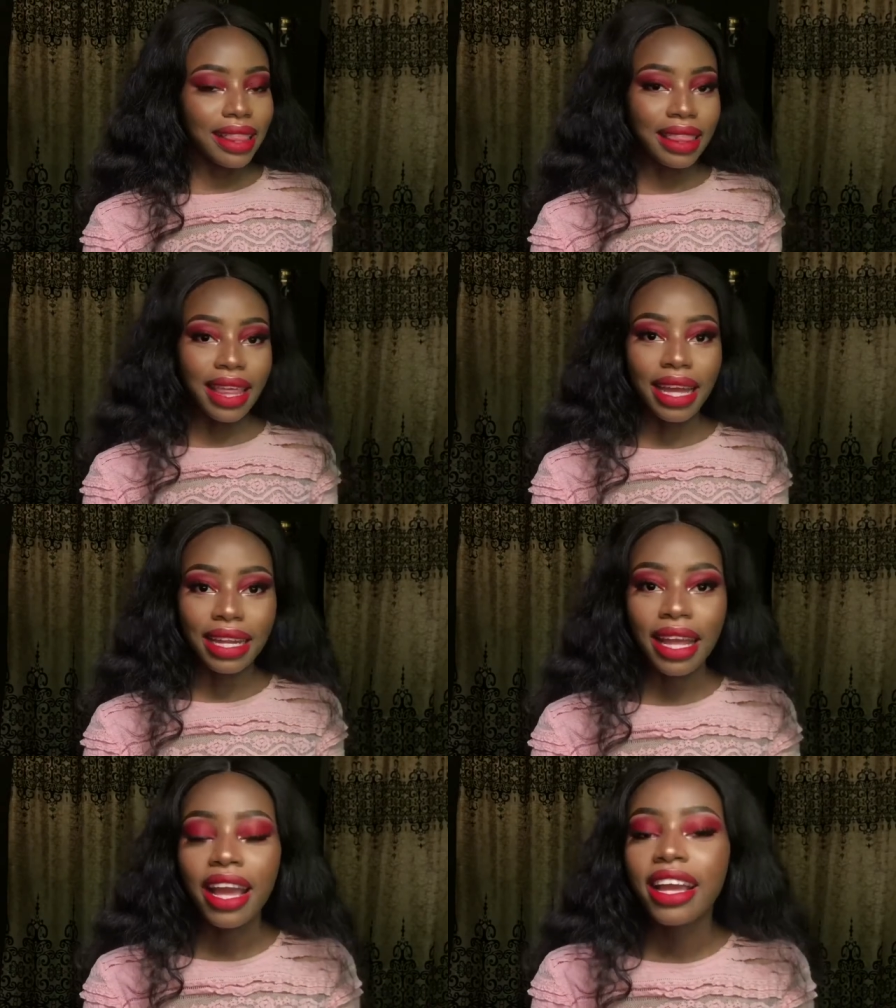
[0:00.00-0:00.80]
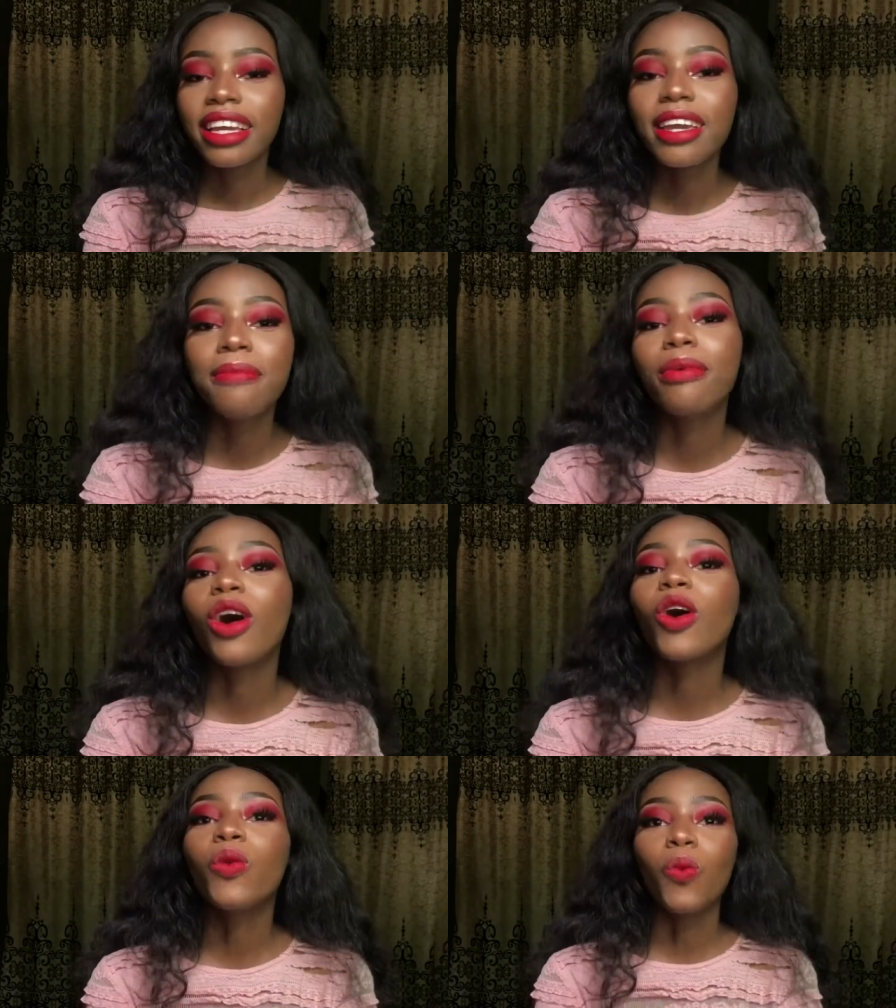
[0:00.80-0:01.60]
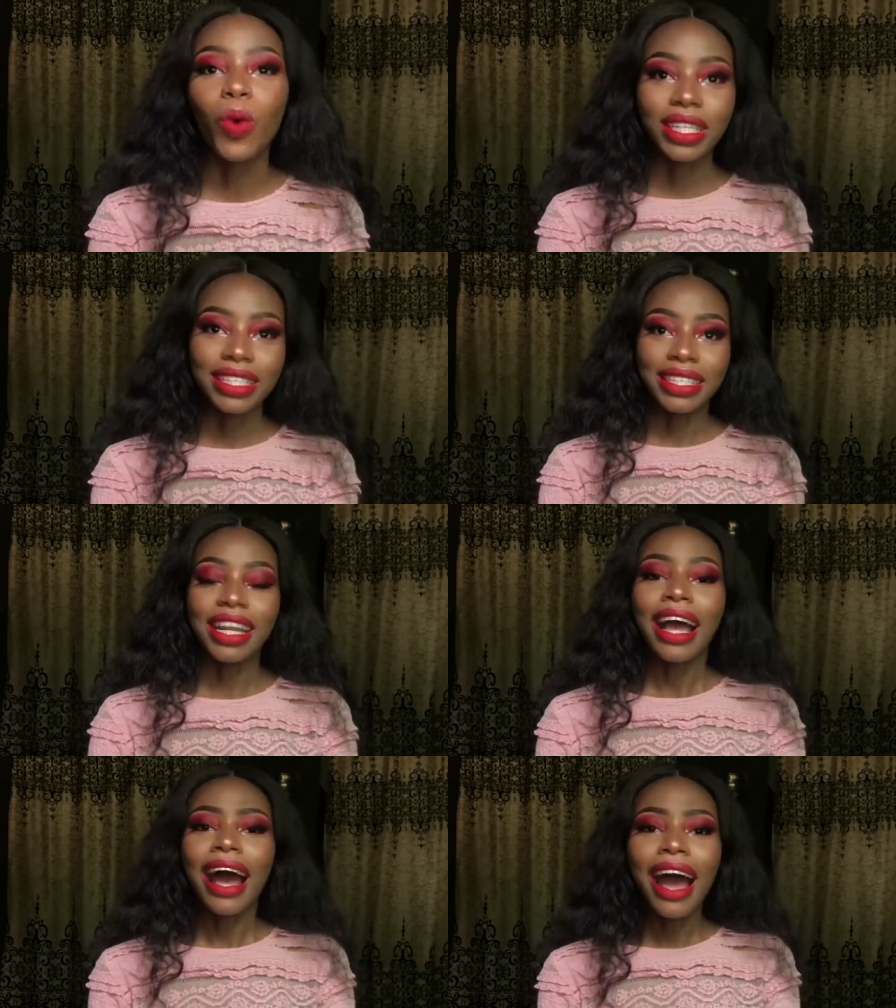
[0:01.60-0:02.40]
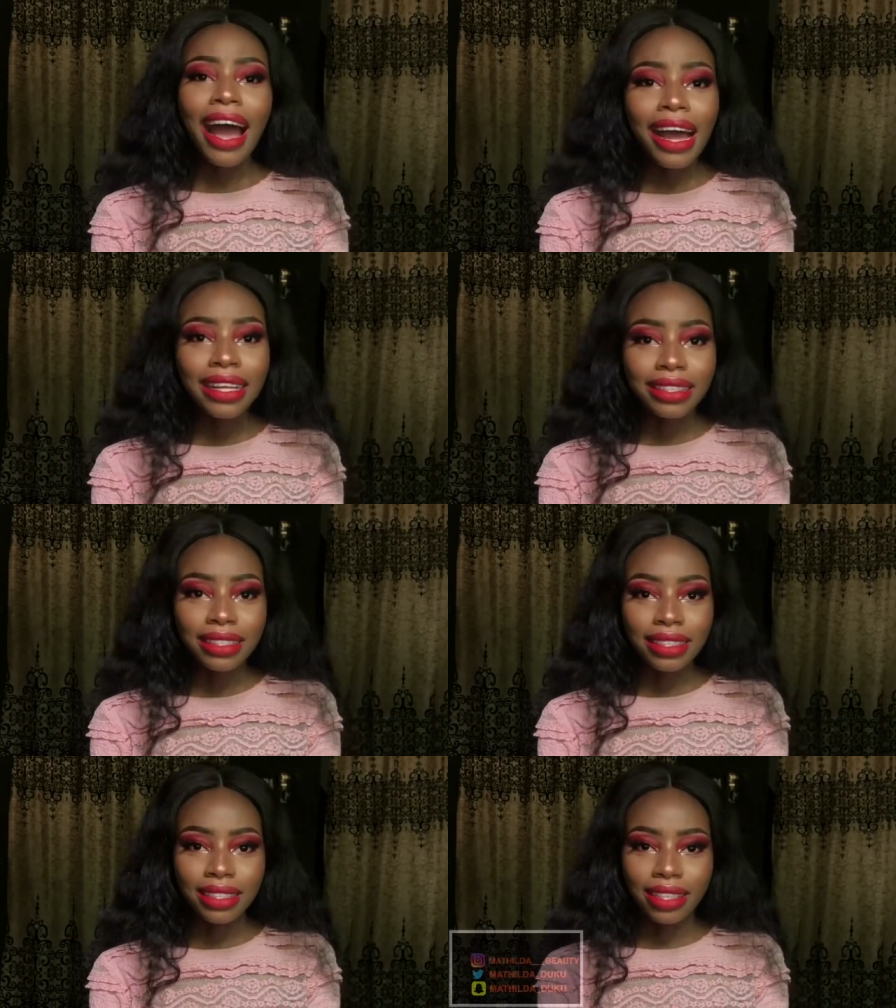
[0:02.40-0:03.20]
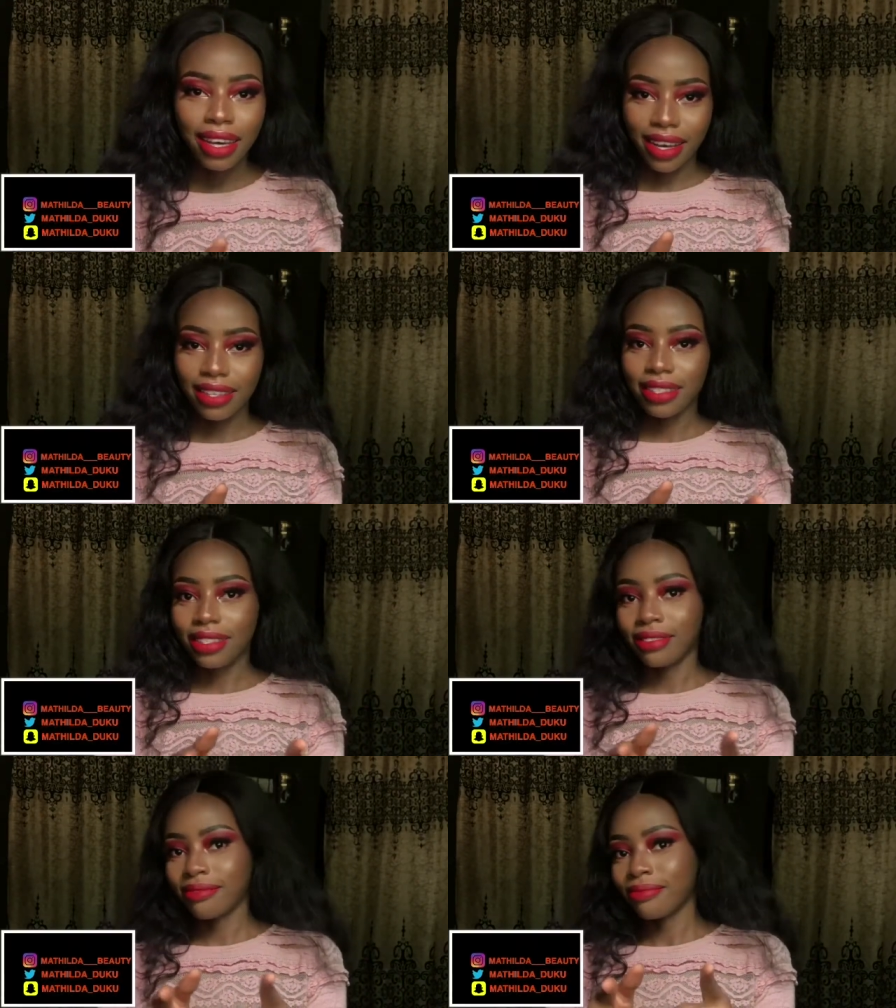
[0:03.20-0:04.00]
then keep on watching. And guys,